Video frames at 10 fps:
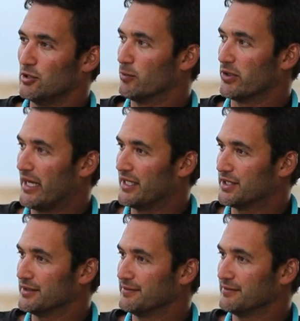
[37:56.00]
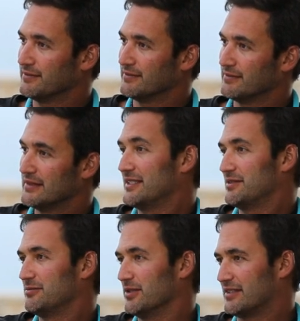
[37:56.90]
Lubrication,
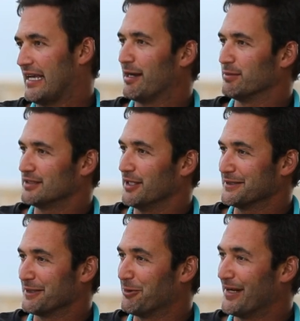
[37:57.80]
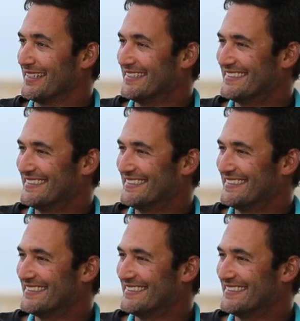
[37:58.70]
that's what cannabis does in a way.